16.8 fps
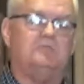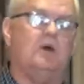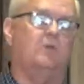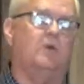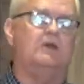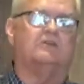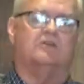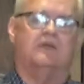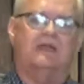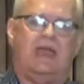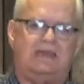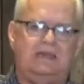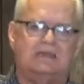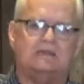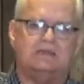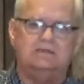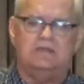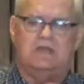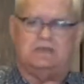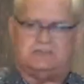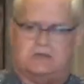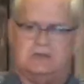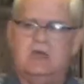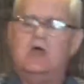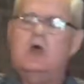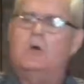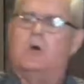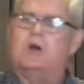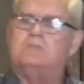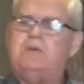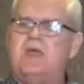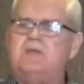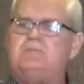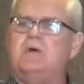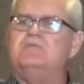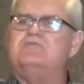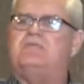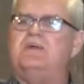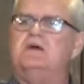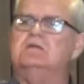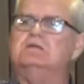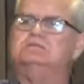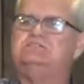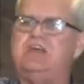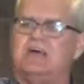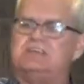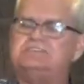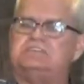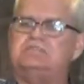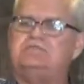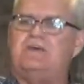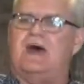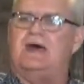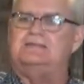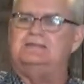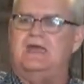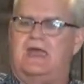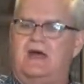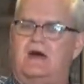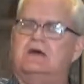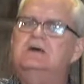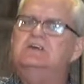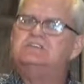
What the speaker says: But we created a condition where people feel justified now